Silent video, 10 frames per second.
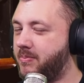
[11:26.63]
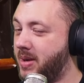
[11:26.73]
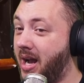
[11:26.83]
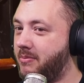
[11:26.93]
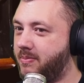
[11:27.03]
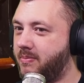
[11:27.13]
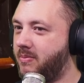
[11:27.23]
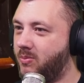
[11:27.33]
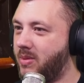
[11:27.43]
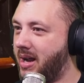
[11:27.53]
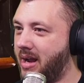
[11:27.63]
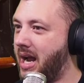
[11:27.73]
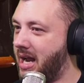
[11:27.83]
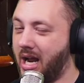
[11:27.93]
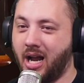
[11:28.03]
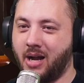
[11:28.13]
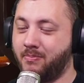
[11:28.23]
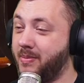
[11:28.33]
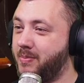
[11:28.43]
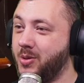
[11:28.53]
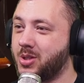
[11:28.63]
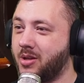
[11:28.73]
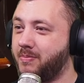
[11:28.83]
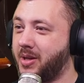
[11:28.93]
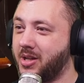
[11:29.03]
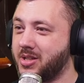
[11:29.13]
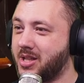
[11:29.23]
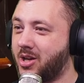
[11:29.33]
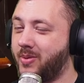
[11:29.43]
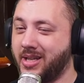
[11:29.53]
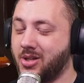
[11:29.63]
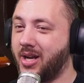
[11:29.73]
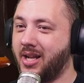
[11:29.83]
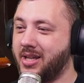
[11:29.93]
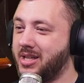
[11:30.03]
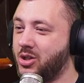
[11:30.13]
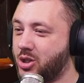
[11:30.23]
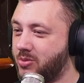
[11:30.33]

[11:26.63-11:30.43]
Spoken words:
I'm bamboozled because the QuickDot LED,